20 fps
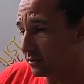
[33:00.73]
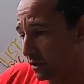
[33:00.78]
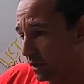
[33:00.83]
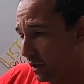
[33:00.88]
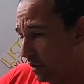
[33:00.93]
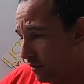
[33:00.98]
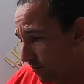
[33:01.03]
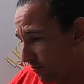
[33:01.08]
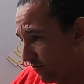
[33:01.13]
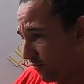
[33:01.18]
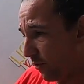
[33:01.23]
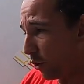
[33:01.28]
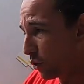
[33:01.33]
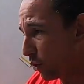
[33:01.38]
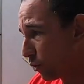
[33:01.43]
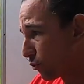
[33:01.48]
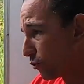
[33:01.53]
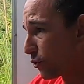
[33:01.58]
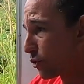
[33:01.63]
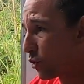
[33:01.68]
follow
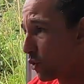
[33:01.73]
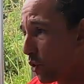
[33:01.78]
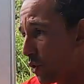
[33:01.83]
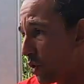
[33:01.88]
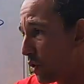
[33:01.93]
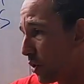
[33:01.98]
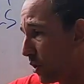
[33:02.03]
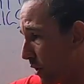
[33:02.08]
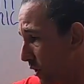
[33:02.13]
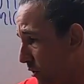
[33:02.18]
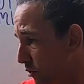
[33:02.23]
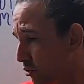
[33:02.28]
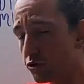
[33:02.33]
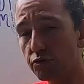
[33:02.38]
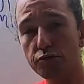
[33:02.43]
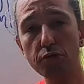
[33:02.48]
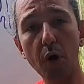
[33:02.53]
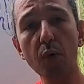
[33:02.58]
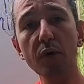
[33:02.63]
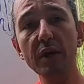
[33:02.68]
through
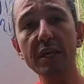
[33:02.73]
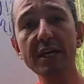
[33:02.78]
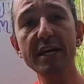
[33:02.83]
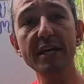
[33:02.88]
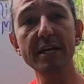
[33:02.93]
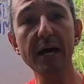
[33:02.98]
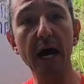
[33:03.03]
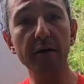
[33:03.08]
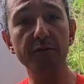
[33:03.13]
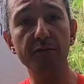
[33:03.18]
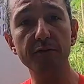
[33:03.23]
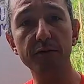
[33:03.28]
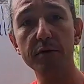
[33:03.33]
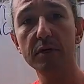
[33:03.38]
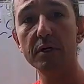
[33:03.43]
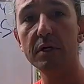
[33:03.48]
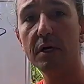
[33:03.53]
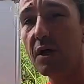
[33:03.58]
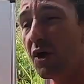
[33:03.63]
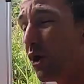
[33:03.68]
strongly enough,
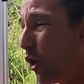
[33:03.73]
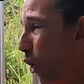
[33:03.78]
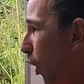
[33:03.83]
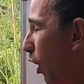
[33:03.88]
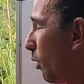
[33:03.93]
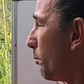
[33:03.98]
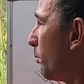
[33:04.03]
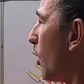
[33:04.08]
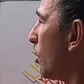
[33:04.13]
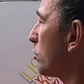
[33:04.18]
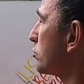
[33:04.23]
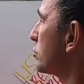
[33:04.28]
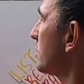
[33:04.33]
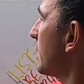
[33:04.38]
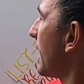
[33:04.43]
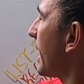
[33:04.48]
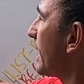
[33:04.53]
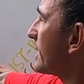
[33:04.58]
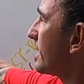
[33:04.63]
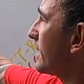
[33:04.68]
or most
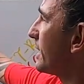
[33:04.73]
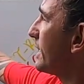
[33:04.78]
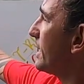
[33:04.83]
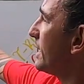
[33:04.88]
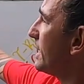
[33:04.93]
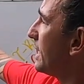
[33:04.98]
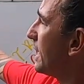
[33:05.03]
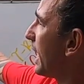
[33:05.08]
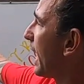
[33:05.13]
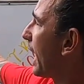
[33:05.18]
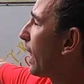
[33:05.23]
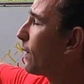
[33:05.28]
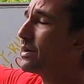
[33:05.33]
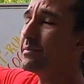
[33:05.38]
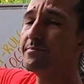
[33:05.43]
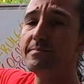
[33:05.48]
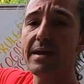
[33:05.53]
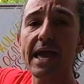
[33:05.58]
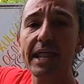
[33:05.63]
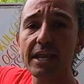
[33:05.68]
likely our
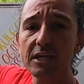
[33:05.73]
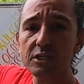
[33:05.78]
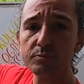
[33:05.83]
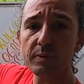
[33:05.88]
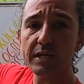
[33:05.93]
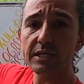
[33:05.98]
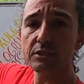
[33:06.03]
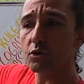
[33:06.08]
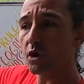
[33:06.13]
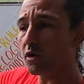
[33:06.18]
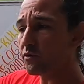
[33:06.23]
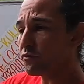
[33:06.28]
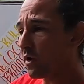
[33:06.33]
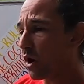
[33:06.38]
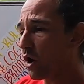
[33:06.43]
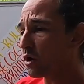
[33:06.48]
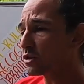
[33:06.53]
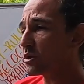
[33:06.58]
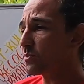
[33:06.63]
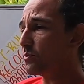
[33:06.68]
management of all
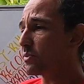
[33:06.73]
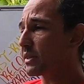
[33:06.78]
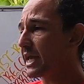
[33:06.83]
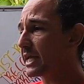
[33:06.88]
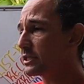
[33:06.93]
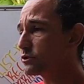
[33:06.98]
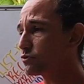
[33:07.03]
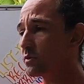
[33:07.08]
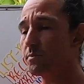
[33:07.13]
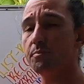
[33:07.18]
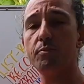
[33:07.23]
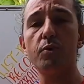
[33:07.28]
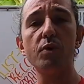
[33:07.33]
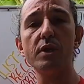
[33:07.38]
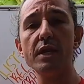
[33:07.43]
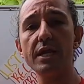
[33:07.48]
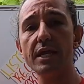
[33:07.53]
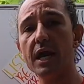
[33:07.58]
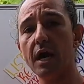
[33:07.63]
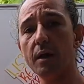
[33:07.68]
the plants we put
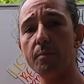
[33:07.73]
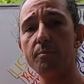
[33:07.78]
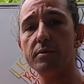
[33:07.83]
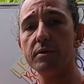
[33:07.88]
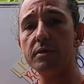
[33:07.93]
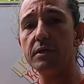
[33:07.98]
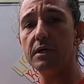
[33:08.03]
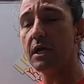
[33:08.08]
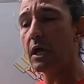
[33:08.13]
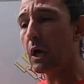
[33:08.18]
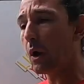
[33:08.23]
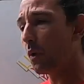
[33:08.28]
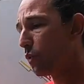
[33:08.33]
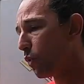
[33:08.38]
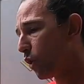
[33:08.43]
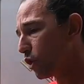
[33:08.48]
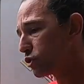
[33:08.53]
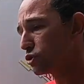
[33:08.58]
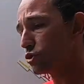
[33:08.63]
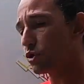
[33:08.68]
it up
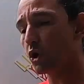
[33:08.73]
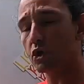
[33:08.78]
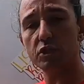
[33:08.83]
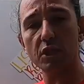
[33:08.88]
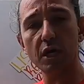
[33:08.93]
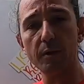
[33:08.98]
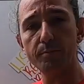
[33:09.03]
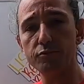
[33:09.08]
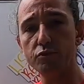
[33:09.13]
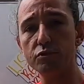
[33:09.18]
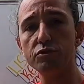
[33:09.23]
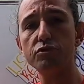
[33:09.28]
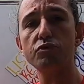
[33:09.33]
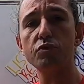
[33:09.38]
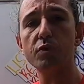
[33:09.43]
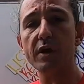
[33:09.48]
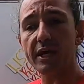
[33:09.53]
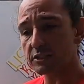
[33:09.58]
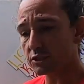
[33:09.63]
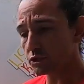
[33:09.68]
was not up to
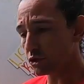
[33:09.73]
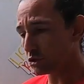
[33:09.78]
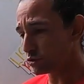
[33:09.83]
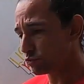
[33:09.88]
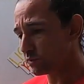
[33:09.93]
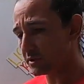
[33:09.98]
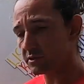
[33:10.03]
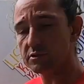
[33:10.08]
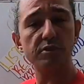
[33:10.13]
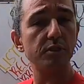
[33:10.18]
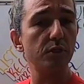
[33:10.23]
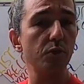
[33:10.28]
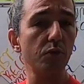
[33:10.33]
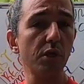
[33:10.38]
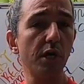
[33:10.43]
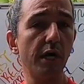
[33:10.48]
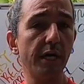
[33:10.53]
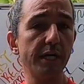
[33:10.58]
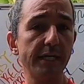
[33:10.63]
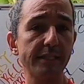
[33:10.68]
scratch, because we're still
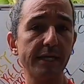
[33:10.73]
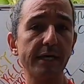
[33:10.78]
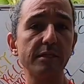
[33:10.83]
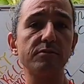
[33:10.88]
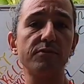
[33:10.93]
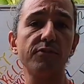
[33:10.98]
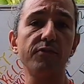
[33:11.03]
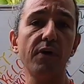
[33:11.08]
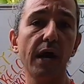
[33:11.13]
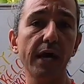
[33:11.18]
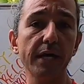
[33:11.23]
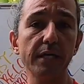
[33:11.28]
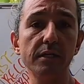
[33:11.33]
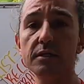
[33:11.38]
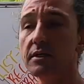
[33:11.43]
learning. That's fine.